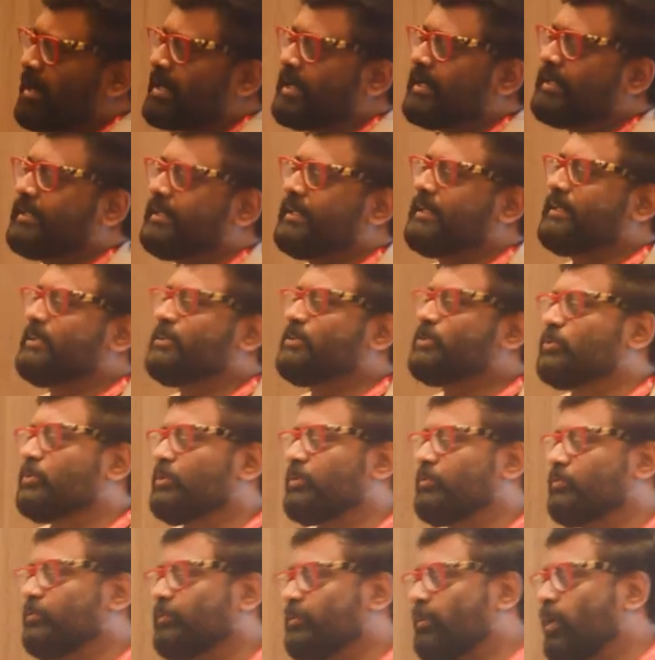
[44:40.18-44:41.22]
marketing
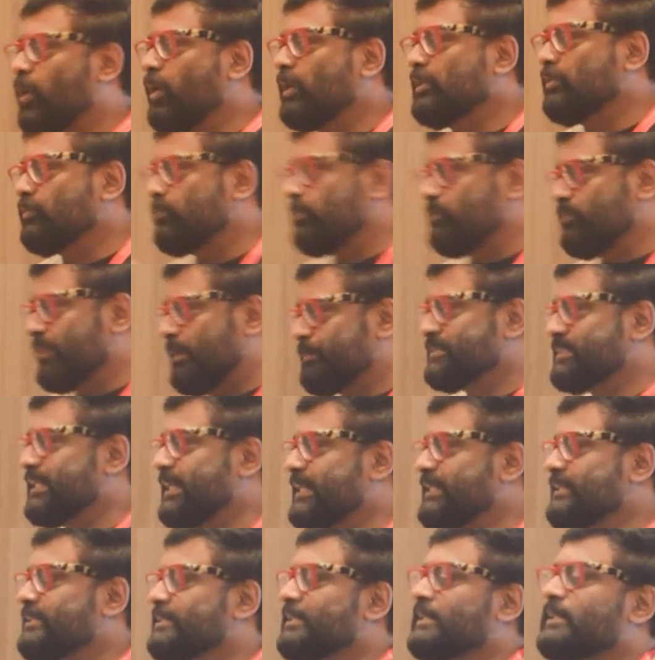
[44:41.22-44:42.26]
to all
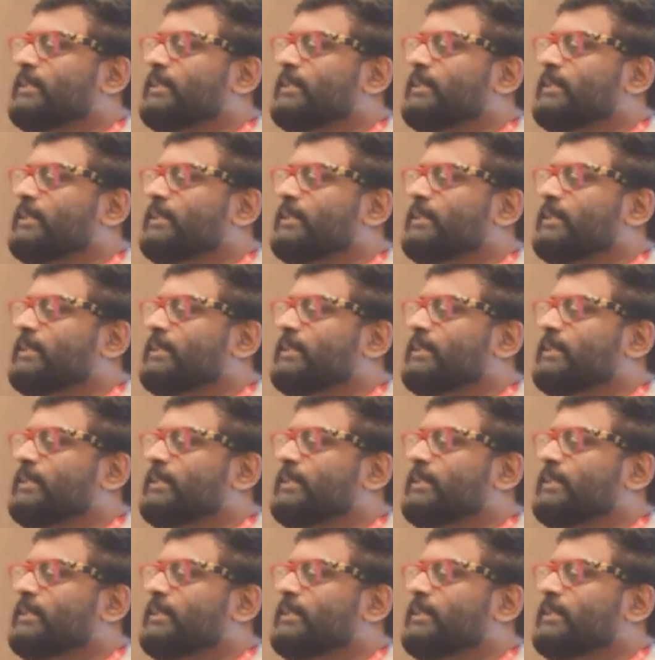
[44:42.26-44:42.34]
website,